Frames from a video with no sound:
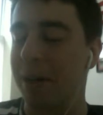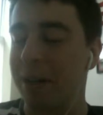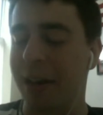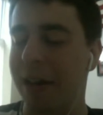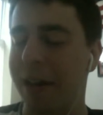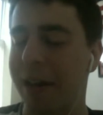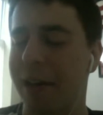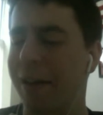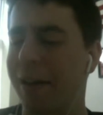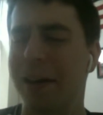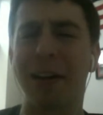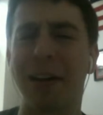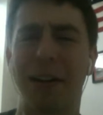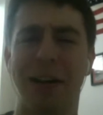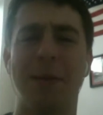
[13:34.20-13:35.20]
like,
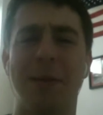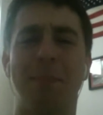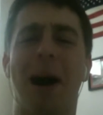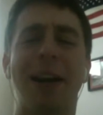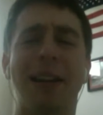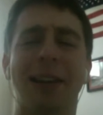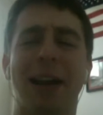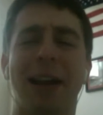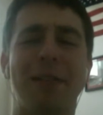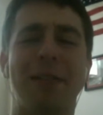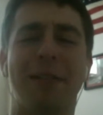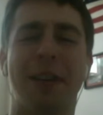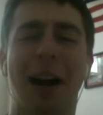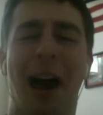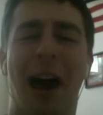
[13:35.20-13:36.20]
in my life,
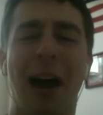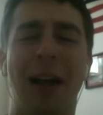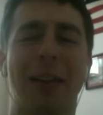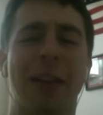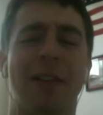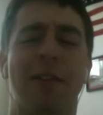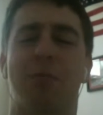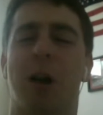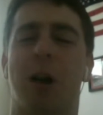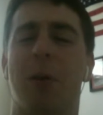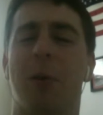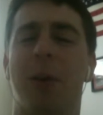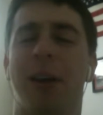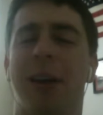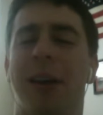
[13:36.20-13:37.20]
I live
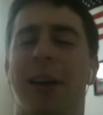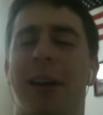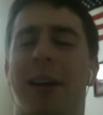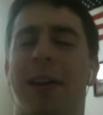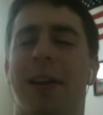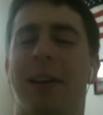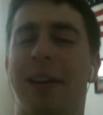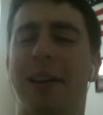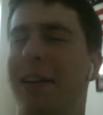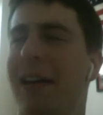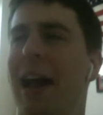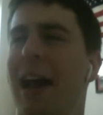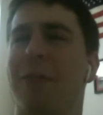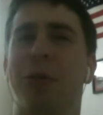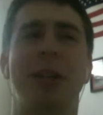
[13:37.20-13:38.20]
probably
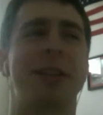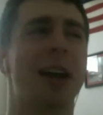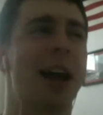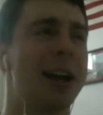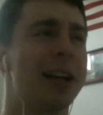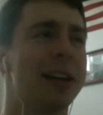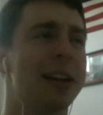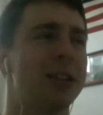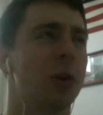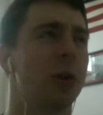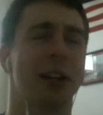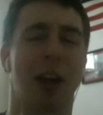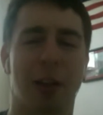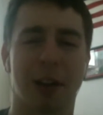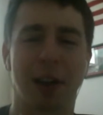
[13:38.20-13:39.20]
every day doing
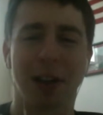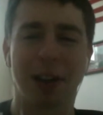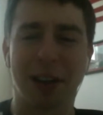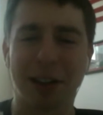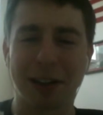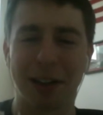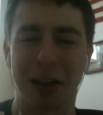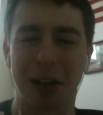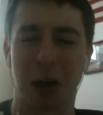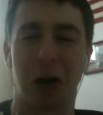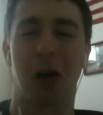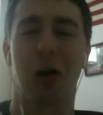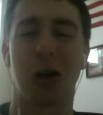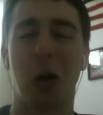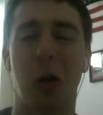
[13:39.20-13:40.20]
nothing. Like,
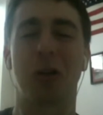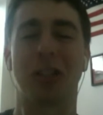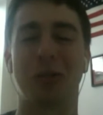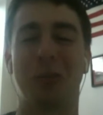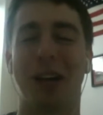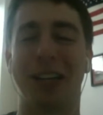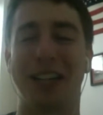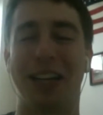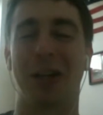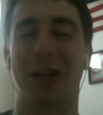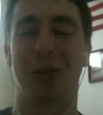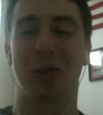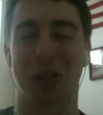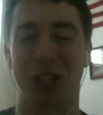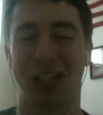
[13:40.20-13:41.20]
I'll go into my daily
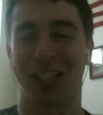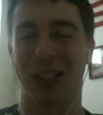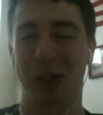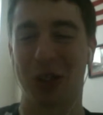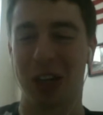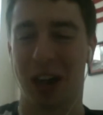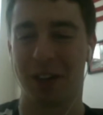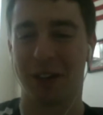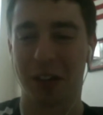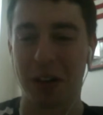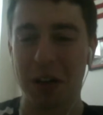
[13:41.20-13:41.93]
routine soon enough.